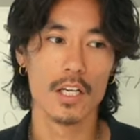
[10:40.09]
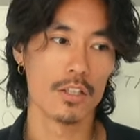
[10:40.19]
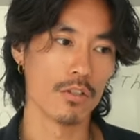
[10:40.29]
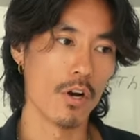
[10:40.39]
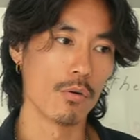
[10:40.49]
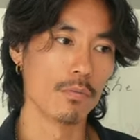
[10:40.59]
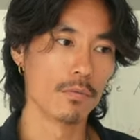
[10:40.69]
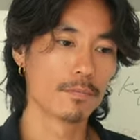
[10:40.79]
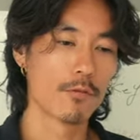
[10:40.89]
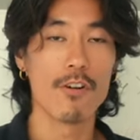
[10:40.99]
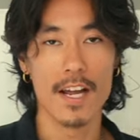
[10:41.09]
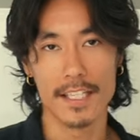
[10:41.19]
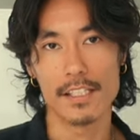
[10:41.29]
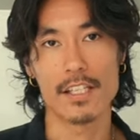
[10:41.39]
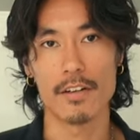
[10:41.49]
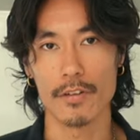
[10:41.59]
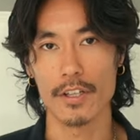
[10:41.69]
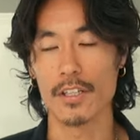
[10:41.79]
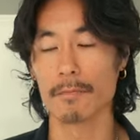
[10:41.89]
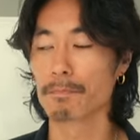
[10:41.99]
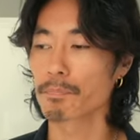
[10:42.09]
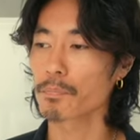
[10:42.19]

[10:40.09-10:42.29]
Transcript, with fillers: you know, faint and everything.